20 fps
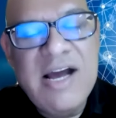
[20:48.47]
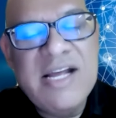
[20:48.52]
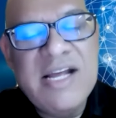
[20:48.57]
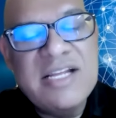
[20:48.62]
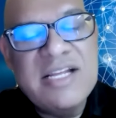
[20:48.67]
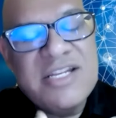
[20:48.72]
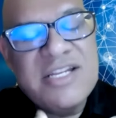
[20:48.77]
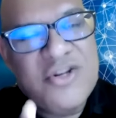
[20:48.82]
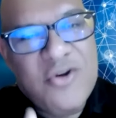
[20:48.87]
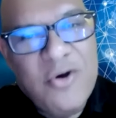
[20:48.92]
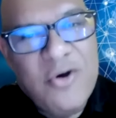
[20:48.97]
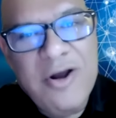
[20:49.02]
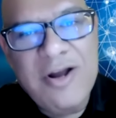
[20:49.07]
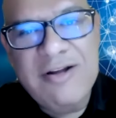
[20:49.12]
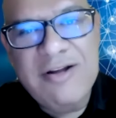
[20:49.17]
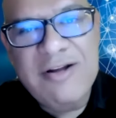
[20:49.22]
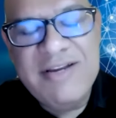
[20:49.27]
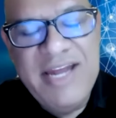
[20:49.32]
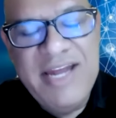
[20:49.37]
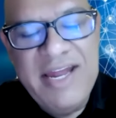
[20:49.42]

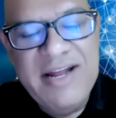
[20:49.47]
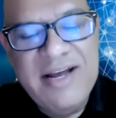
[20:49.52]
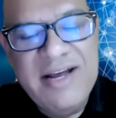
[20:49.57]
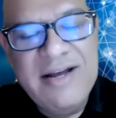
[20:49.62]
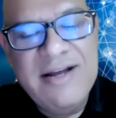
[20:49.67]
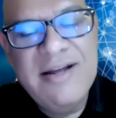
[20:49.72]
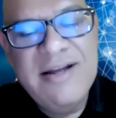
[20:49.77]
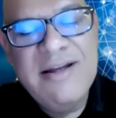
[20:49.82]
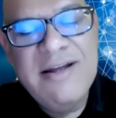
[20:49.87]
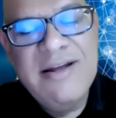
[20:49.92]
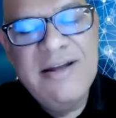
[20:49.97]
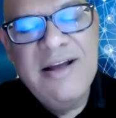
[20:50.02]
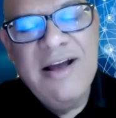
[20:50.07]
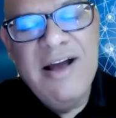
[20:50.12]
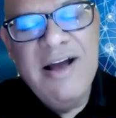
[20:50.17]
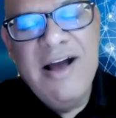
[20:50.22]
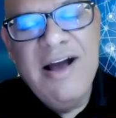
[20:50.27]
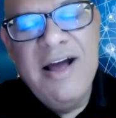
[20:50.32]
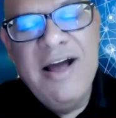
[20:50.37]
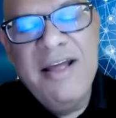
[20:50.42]
historical data,
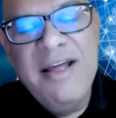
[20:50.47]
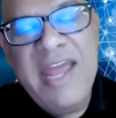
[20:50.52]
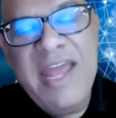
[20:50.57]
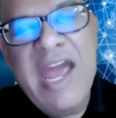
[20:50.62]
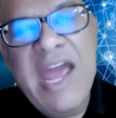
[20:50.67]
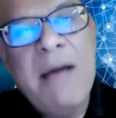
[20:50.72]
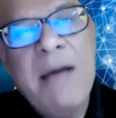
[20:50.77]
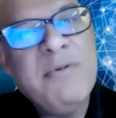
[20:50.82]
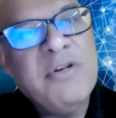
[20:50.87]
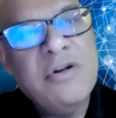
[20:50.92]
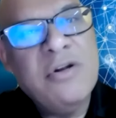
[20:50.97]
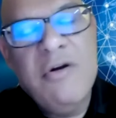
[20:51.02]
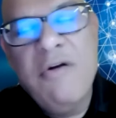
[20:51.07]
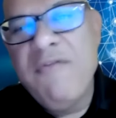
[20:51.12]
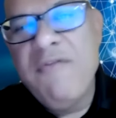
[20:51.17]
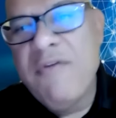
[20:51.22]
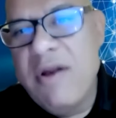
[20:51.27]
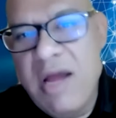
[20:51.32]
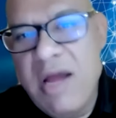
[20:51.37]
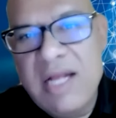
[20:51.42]
captured
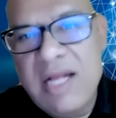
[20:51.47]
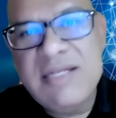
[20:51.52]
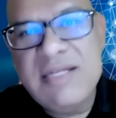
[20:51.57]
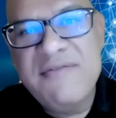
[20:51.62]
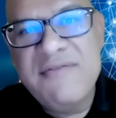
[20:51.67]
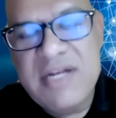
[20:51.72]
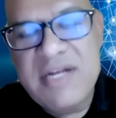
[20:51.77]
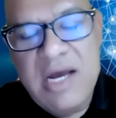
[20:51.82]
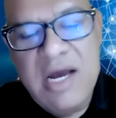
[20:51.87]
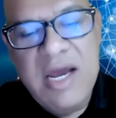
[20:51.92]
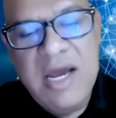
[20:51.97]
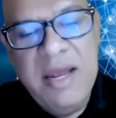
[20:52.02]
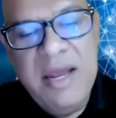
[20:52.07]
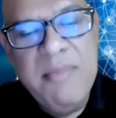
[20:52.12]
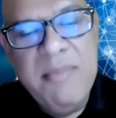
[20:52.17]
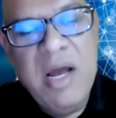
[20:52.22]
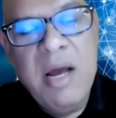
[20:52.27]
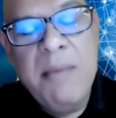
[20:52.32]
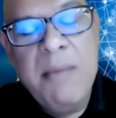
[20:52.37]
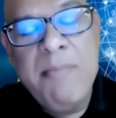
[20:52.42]
over lots of
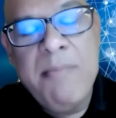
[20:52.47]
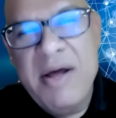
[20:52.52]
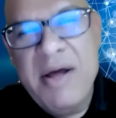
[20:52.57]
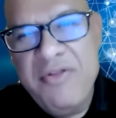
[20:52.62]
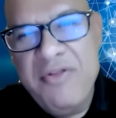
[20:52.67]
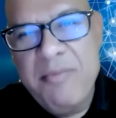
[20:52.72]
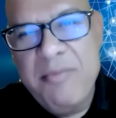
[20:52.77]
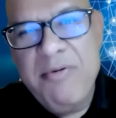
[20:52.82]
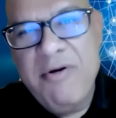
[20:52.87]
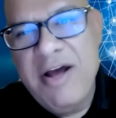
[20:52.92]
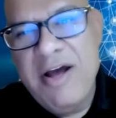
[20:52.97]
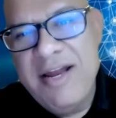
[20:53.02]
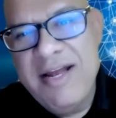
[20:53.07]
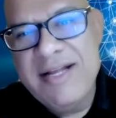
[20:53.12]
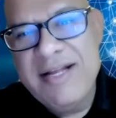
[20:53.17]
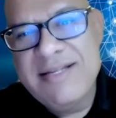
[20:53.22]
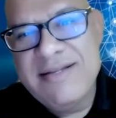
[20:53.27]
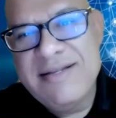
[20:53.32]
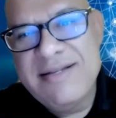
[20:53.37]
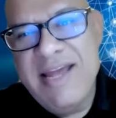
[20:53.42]
time about their
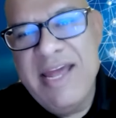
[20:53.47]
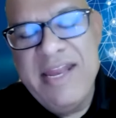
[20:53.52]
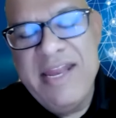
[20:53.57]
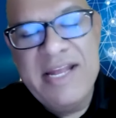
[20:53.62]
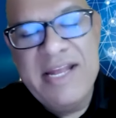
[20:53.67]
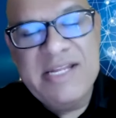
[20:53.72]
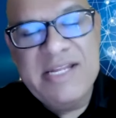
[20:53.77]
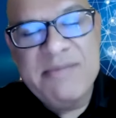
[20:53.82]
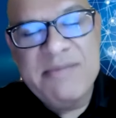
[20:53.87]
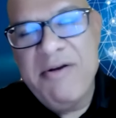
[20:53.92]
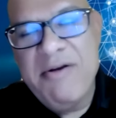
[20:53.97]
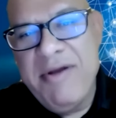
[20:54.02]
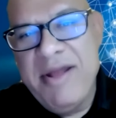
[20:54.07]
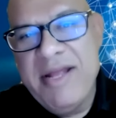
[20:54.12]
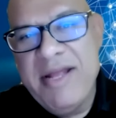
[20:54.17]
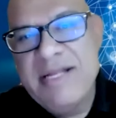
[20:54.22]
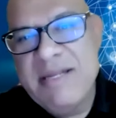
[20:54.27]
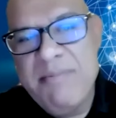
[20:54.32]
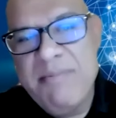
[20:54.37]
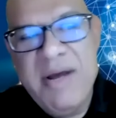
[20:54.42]
products and
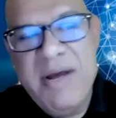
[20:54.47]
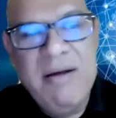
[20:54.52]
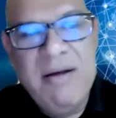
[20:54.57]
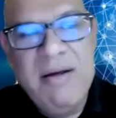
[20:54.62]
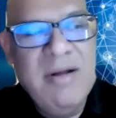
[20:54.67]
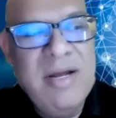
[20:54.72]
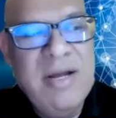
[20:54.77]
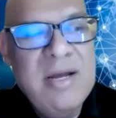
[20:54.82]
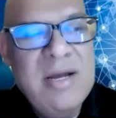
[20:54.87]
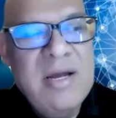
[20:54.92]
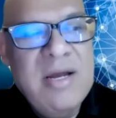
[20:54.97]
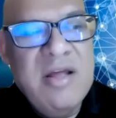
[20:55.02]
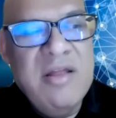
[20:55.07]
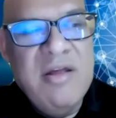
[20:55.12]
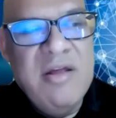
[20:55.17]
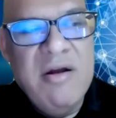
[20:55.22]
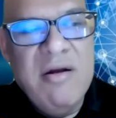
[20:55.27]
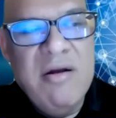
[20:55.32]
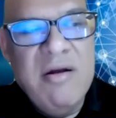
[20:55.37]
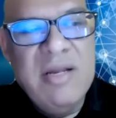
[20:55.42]
experience about
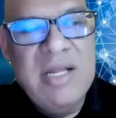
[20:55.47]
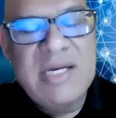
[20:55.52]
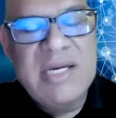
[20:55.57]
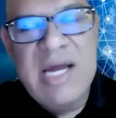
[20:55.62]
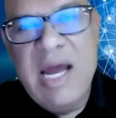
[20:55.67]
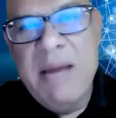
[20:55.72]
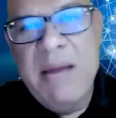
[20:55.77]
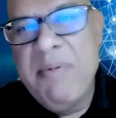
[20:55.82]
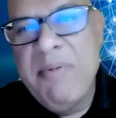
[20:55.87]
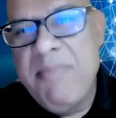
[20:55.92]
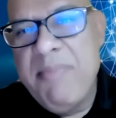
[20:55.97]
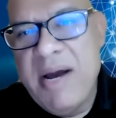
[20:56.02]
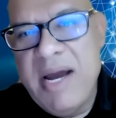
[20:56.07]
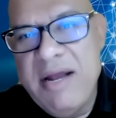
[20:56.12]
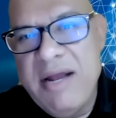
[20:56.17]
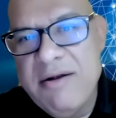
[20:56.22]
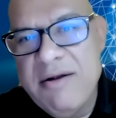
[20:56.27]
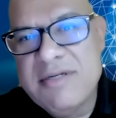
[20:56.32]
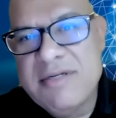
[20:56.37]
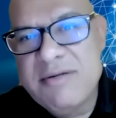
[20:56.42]
the type of
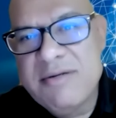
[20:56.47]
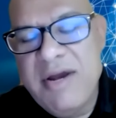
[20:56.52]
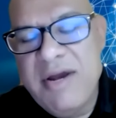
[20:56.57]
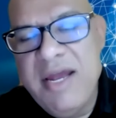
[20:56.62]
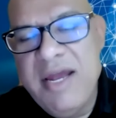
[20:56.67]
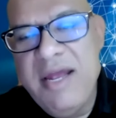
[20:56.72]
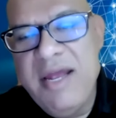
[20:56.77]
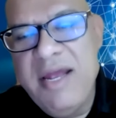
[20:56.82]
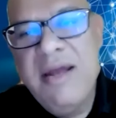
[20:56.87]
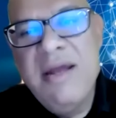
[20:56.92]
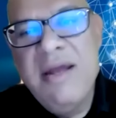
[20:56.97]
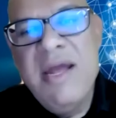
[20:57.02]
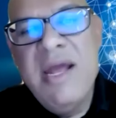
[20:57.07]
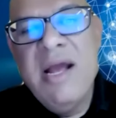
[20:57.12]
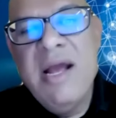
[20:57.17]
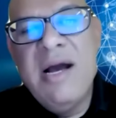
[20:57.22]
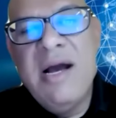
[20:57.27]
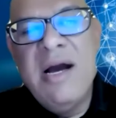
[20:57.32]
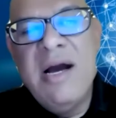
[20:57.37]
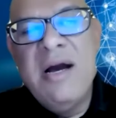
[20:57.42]
buyers, right?
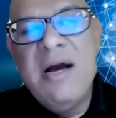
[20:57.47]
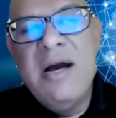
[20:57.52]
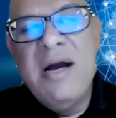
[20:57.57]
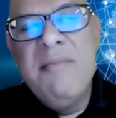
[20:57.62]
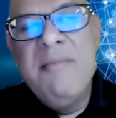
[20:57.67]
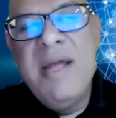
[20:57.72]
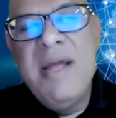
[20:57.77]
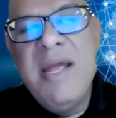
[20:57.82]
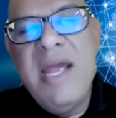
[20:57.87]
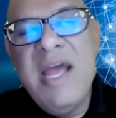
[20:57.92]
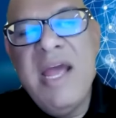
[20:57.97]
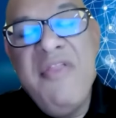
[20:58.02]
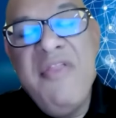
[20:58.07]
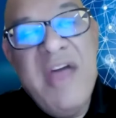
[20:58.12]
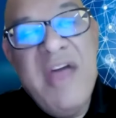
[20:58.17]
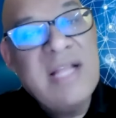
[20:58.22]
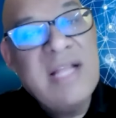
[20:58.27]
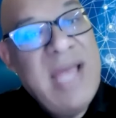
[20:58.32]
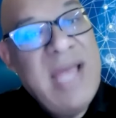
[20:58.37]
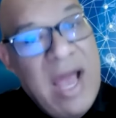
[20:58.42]

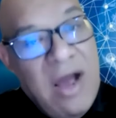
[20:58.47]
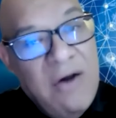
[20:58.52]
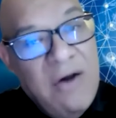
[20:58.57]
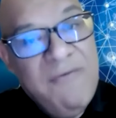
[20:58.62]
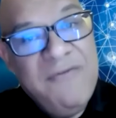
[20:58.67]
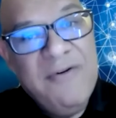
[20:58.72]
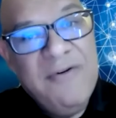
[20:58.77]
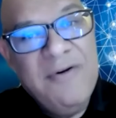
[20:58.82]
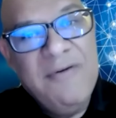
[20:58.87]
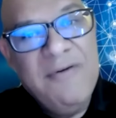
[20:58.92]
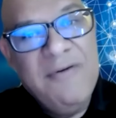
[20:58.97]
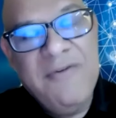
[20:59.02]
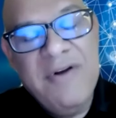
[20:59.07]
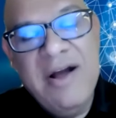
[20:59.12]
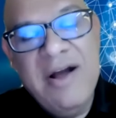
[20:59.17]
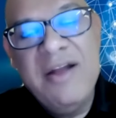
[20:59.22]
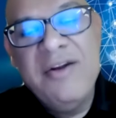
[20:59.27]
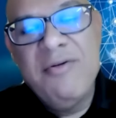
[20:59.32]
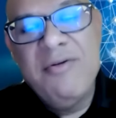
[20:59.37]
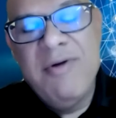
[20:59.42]
And that's helpful
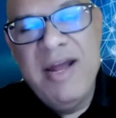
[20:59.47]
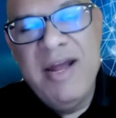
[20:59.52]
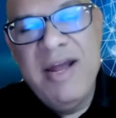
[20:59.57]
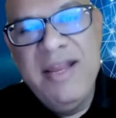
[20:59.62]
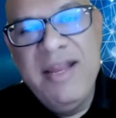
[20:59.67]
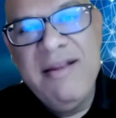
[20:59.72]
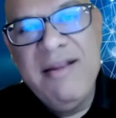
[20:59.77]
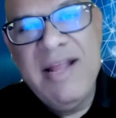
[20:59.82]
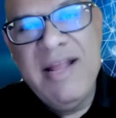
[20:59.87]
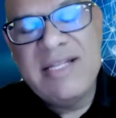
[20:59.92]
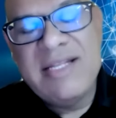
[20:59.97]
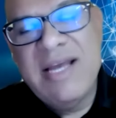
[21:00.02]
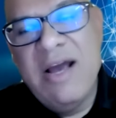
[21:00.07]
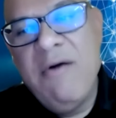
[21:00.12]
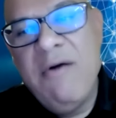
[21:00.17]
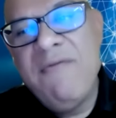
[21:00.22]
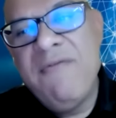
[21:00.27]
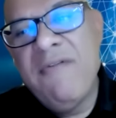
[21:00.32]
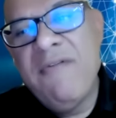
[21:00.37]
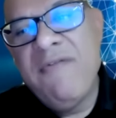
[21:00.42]
for underwriting. That's
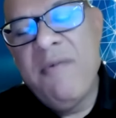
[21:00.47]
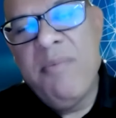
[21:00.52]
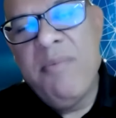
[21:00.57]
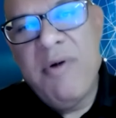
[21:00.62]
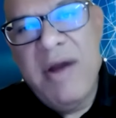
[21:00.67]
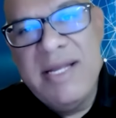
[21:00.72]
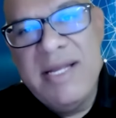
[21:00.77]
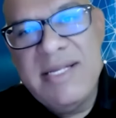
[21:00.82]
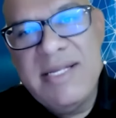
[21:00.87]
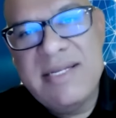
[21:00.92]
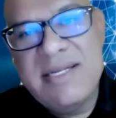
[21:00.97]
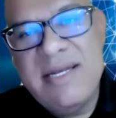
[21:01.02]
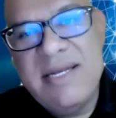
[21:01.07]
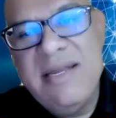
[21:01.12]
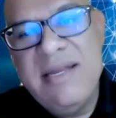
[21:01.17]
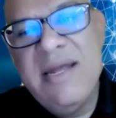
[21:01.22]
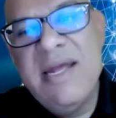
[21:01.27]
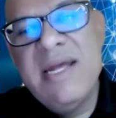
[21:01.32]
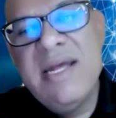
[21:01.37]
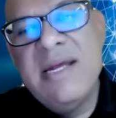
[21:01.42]
helpful for
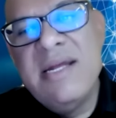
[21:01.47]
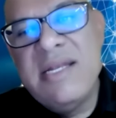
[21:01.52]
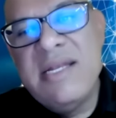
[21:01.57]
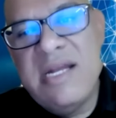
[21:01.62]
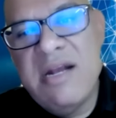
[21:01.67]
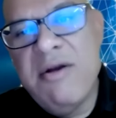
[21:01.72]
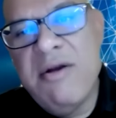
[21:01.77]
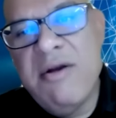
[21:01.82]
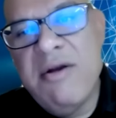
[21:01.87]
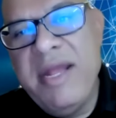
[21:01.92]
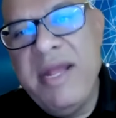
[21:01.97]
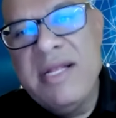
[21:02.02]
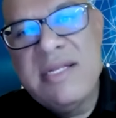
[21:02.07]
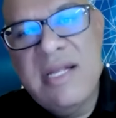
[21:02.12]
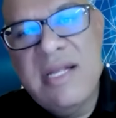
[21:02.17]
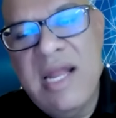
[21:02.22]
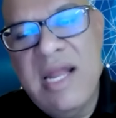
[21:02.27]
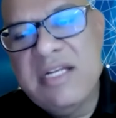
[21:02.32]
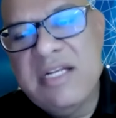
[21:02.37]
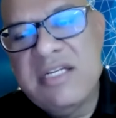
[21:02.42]
pricing, tiering,
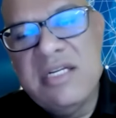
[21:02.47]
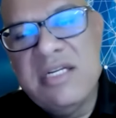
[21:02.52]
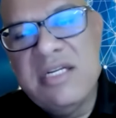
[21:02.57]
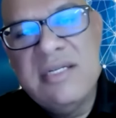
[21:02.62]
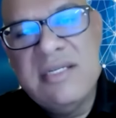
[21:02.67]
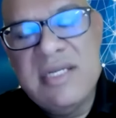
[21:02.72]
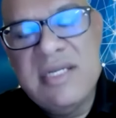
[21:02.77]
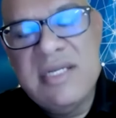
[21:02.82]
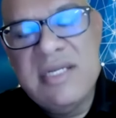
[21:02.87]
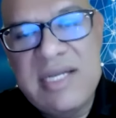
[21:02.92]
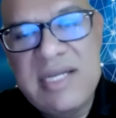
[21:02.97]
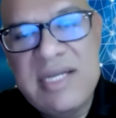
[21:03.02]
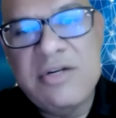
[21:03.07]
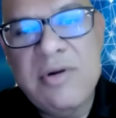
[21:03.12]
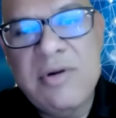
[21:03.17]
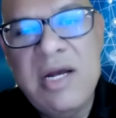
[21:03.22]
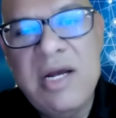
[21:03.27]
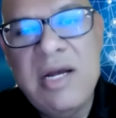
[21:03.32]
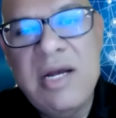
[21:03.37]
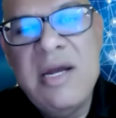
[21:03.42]
selections,
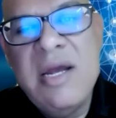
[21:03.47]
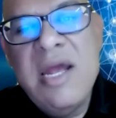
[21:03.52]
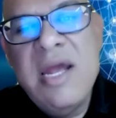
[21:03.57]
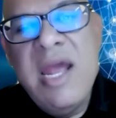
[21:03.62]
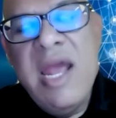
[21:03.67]
etc.